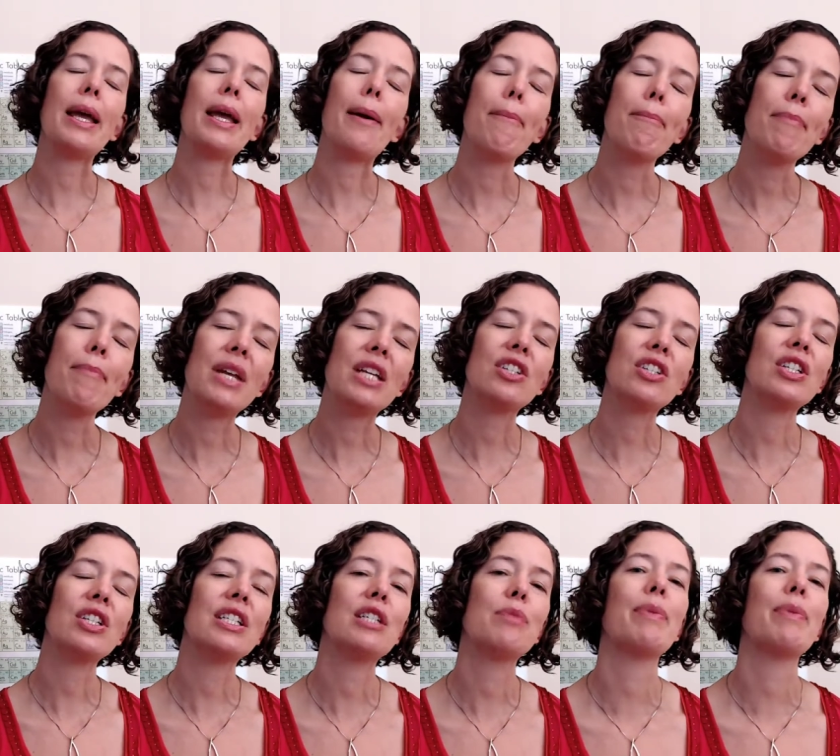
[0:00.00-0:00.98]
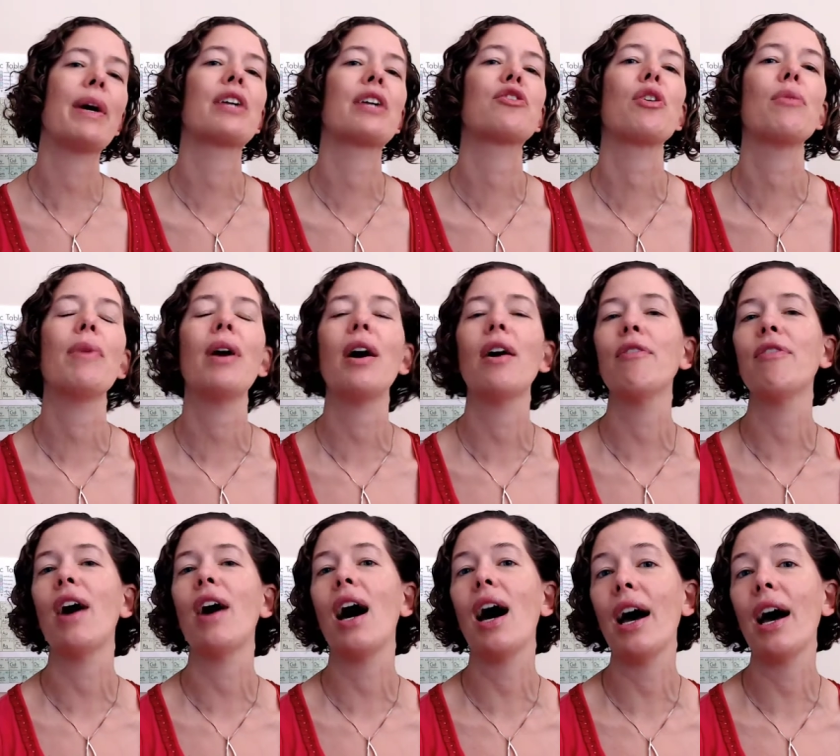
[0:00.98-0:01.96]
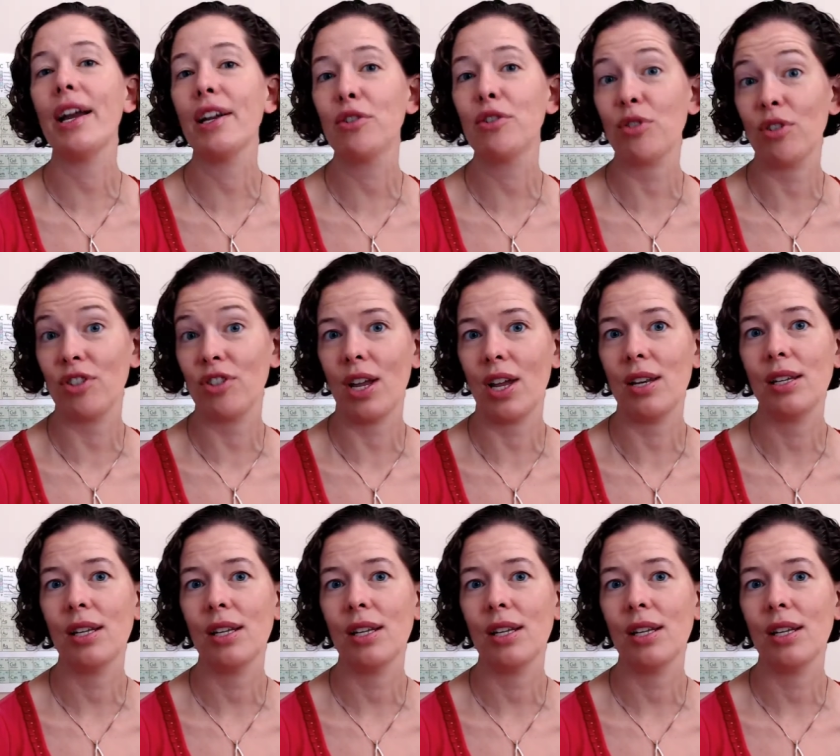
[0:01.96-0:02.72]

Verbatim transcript: emission spectrum of hydrogen.